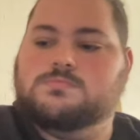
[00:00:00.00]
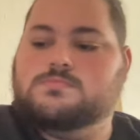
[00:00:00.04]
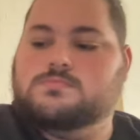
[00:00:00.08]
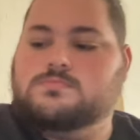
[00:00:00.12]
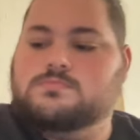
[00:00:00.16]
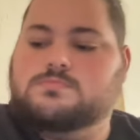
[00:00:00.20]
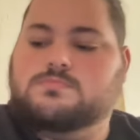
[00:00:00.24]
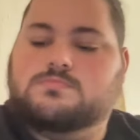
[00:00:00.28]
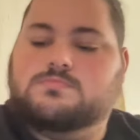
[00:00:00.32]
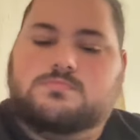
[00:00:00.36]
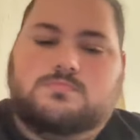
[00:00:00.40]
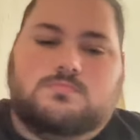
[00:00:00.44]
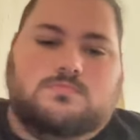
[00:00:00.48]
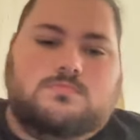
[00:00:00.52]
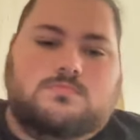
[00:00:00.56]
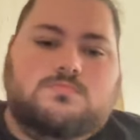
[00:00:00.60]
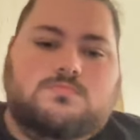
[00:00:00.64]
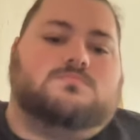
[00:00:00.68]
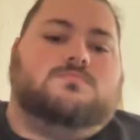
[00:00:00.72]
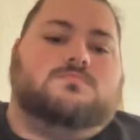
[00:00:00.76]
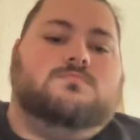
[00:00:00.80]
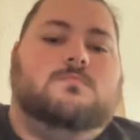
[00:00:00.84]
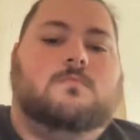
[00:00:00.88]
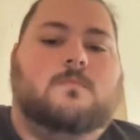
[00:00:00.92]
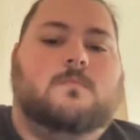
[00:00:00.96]

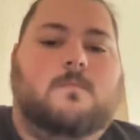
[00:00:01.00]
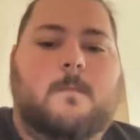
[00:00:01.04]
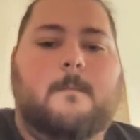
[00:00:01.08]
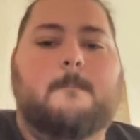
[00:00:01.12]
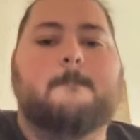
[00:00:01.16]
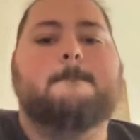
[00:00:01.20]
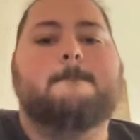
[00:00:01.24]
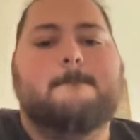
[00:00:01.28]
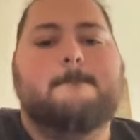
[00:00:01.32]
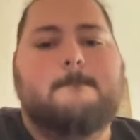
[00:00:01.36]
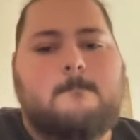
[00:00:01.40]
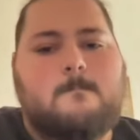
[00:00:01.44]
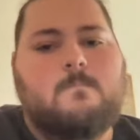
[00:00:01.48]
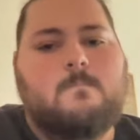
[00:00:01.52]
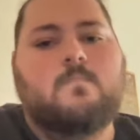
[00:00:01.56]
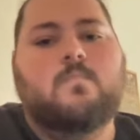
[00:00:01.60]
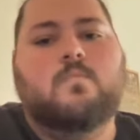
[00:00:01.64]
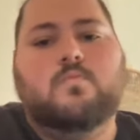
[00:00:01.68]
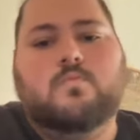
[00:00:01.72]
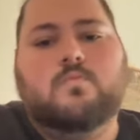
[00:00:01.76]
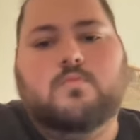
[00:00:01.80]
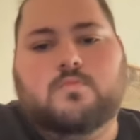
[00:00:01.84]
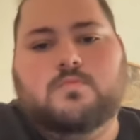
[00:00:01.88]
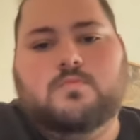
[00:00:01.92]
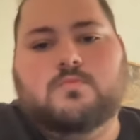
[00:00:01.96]

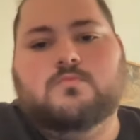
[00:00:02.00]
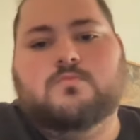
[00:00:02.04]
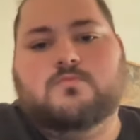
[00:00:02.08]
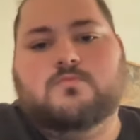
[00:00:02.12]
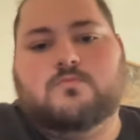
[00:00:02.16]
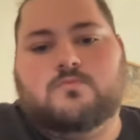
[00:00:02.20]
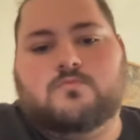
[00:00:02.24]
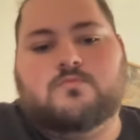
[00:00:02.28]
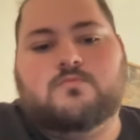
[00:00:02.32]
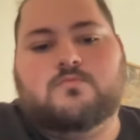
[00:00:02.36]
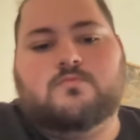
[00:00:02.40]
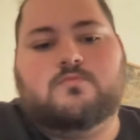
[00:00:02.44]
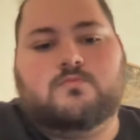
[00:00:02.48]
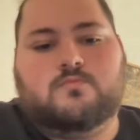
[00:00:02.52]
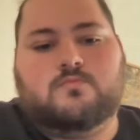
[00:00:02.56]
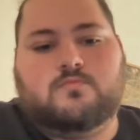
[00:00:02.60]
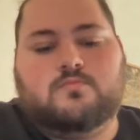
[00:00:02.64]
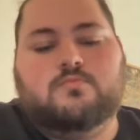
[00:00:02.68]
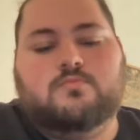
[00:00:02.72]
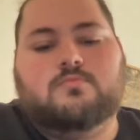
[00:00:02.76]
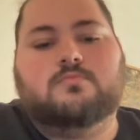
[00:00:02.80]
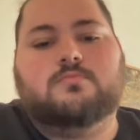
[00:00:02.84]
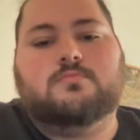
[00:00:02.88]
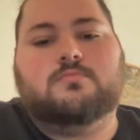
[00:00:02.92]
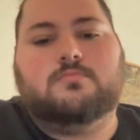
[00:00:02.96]

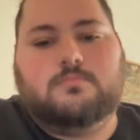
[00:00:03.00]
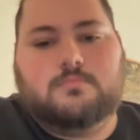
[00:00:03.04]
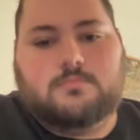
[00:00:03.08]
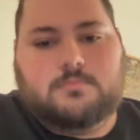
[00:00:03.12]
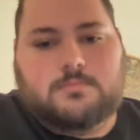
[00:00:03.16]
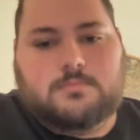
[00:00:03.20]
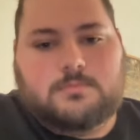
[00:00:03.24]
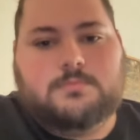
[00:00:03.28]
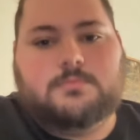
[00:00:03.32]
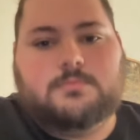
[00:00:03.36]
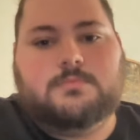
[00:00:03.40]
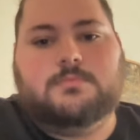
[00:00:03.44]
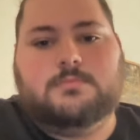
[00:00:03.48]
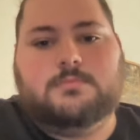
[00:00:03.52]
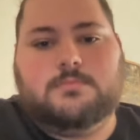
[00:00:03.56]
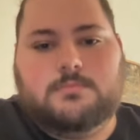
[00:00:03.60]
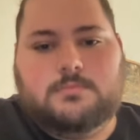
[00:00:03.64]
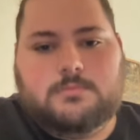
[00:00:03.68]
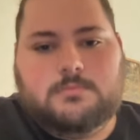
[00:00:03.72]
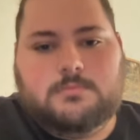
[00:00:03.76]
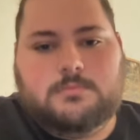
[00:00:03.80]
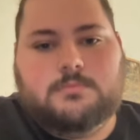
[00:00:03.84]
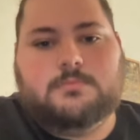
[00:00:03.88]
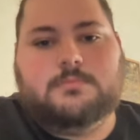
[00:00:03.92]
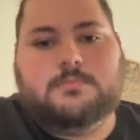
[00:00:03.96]

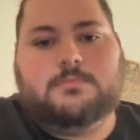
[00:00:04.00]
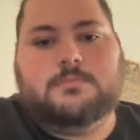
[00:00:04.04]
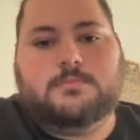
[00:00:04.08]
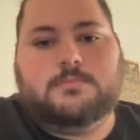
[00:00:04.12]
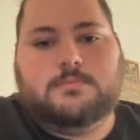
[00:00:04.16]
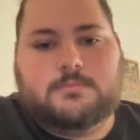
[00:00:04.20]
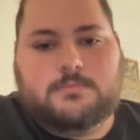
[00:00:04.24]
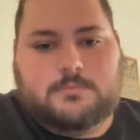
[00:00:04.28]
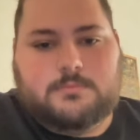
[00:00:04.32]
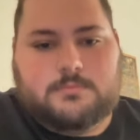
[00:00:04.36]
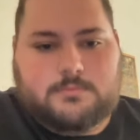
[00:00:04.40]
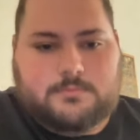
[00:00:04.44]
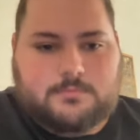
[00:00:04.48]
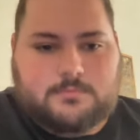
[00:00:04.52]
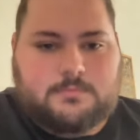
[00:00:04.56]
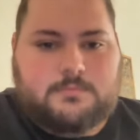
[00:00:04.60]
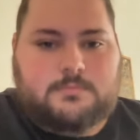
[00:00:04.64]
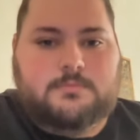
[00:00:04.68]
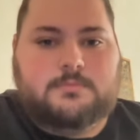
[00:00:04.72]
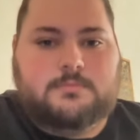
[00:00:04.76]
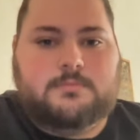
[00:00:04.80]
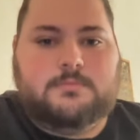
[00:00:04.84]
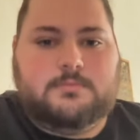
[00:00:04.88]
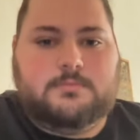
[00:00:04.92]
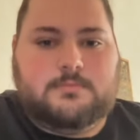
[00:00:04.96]

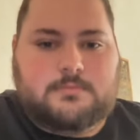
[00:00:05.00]
(not speaking)